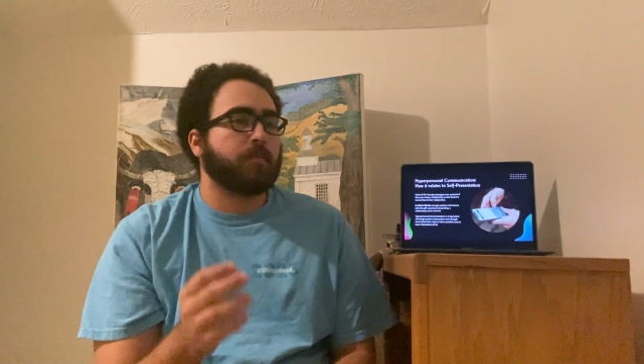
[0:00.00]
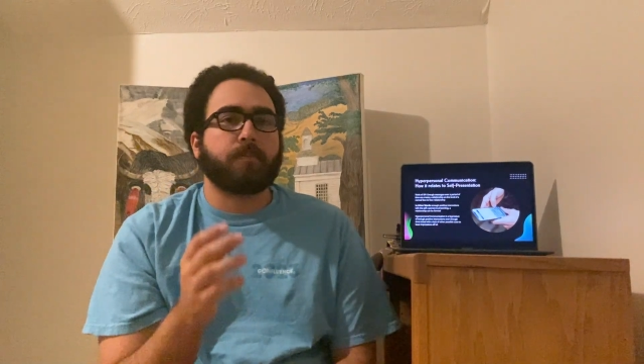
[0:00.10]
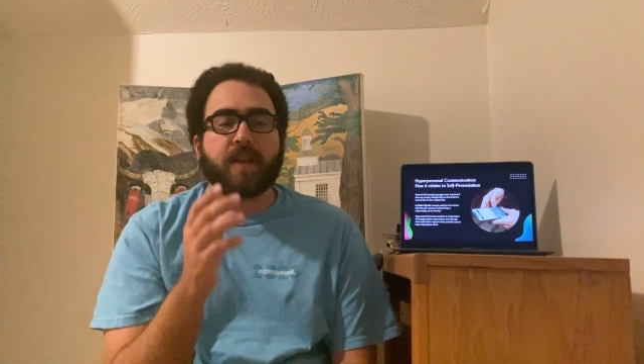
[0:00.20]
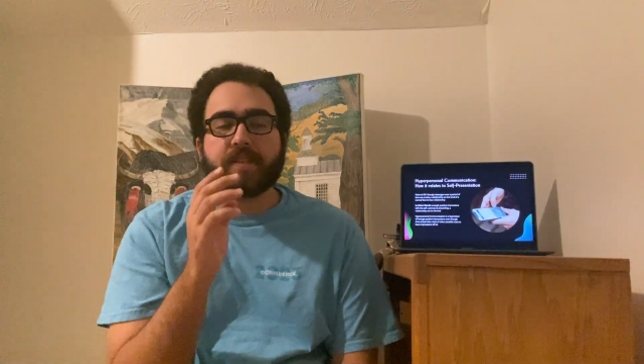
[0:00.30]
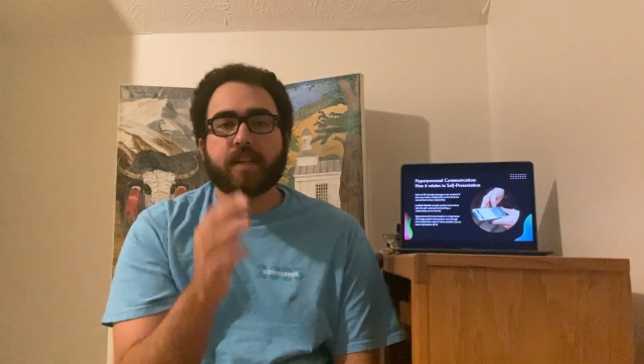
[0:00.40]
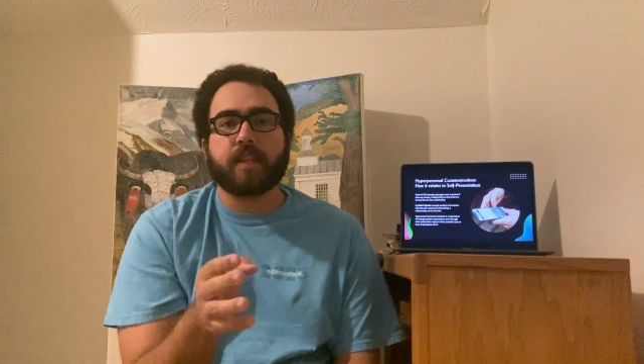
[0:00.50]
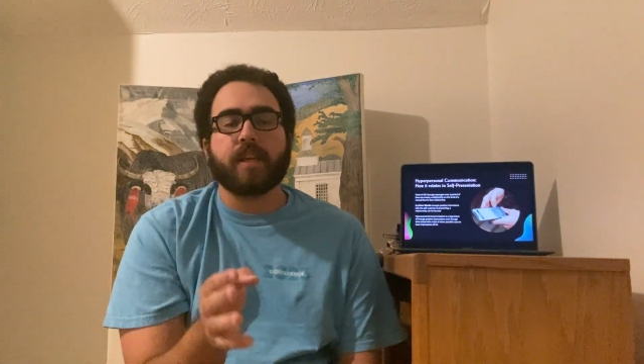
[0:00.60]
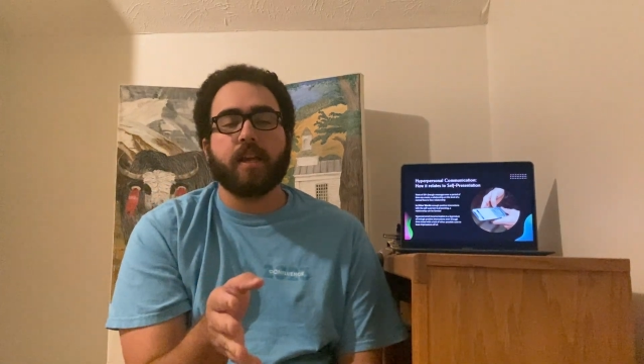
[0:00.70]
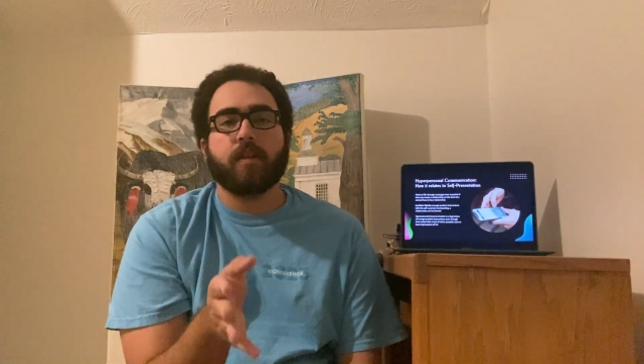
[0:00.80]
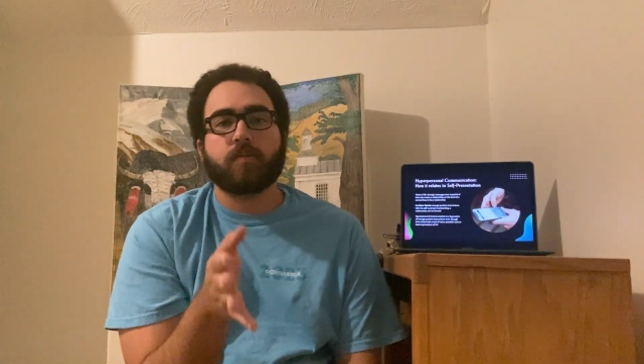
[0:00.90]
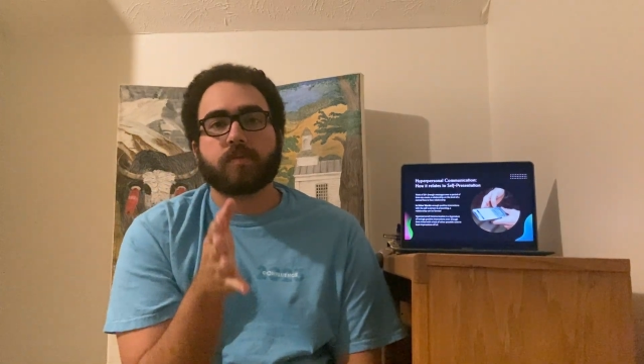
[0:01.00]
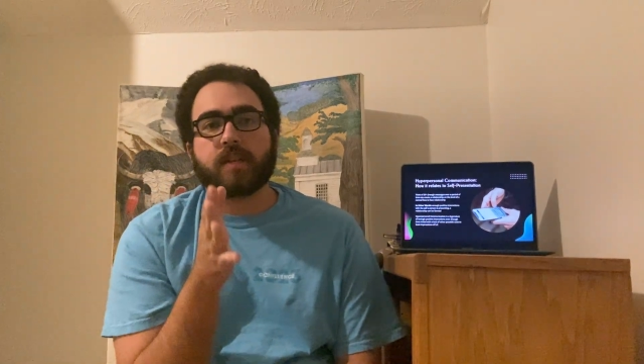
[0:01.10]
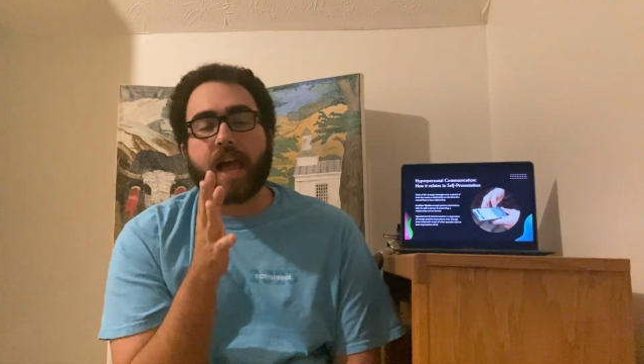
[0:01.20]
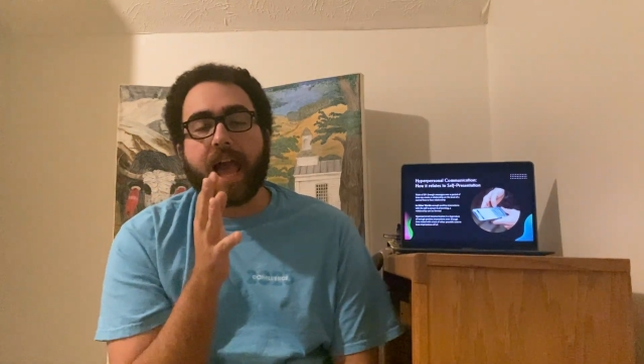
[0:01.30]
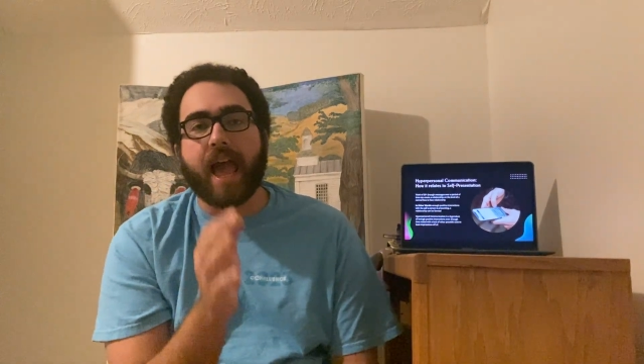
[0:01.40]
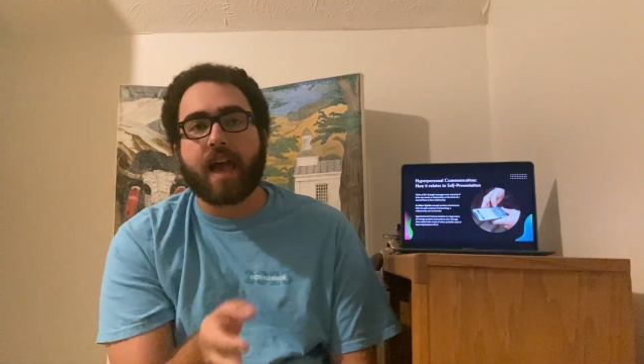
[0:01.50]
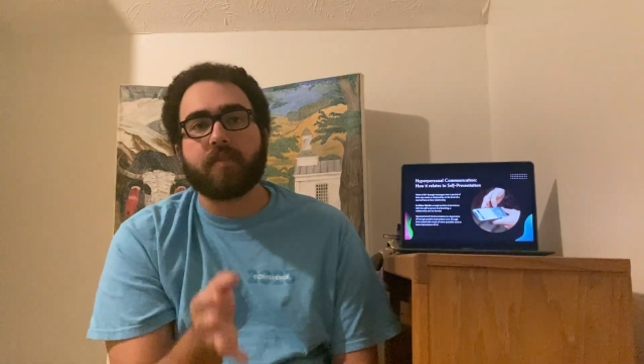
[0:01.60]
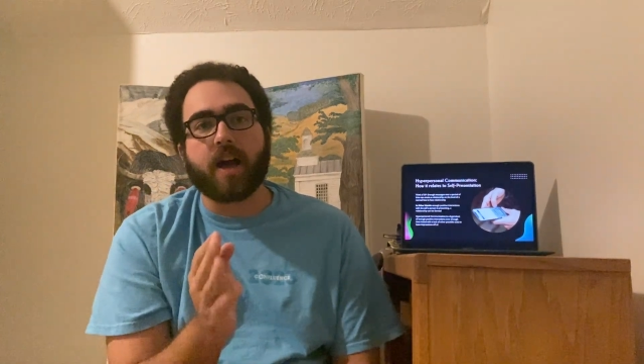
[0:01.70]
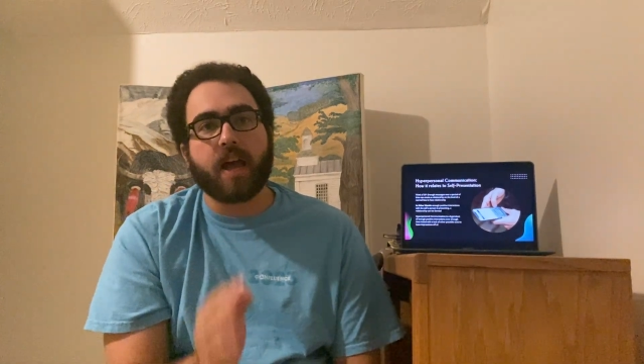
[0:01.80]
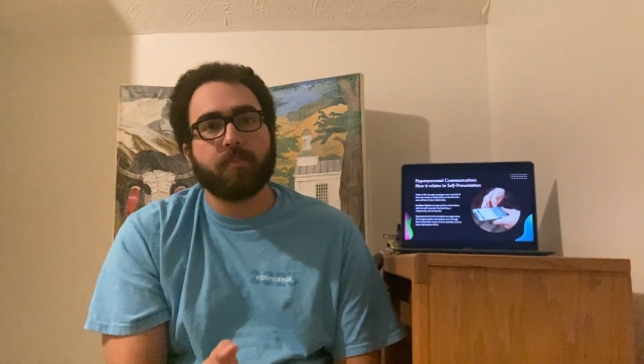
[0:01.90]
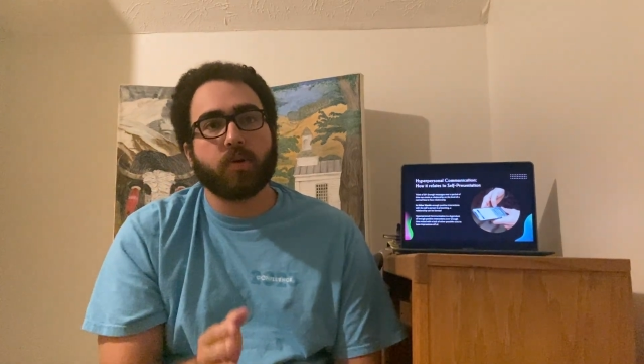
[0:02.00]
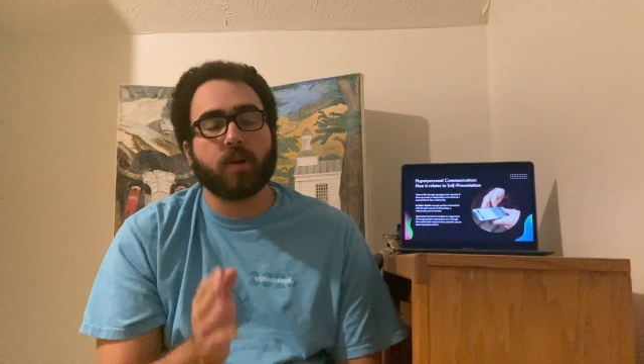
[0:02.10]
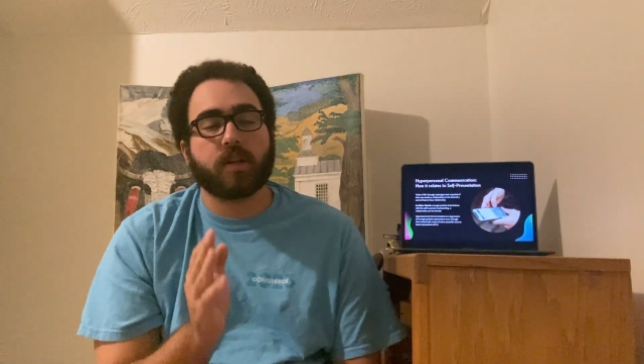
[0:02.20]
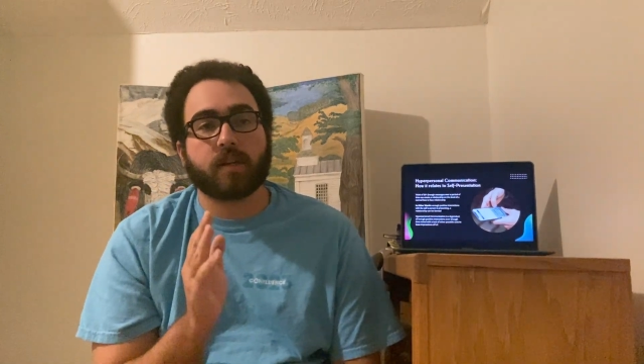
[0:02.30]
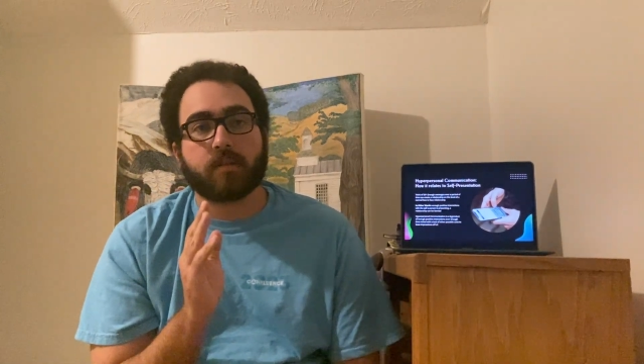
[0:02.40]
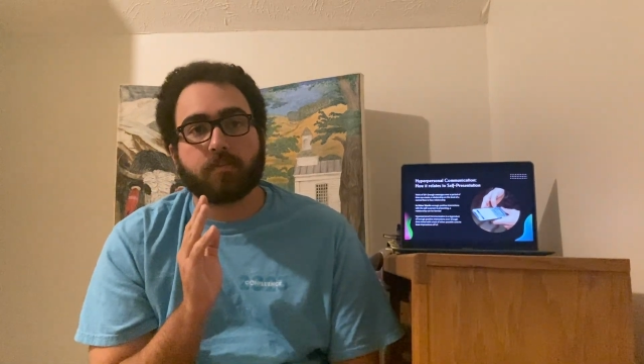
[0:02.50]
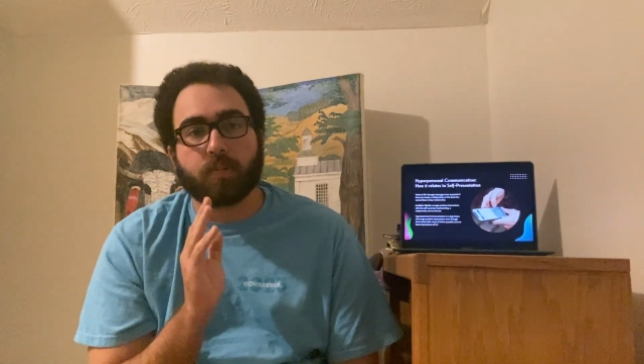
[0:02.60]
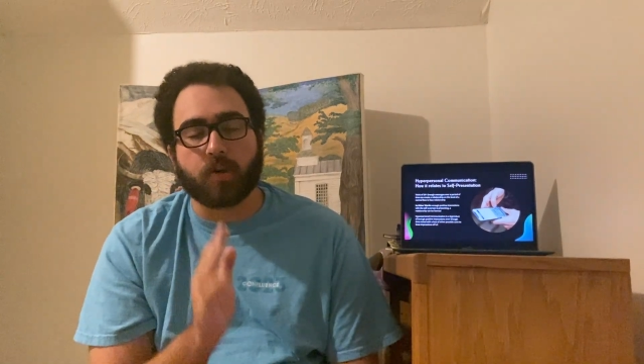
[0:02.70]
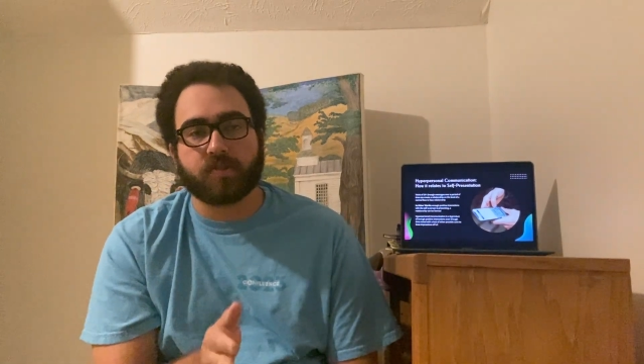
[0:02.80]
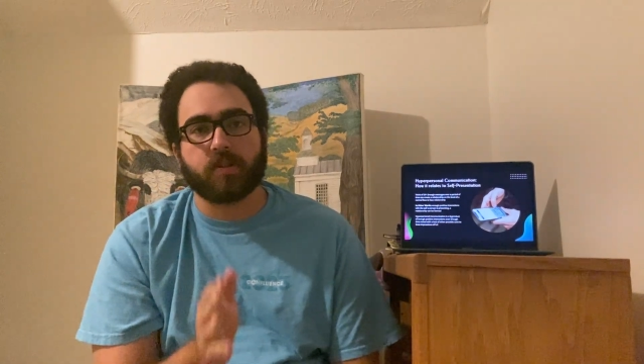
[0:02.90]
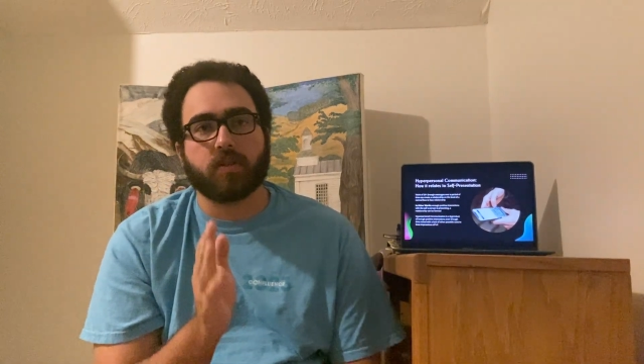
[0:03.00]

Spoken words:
basically to have a hyper-personal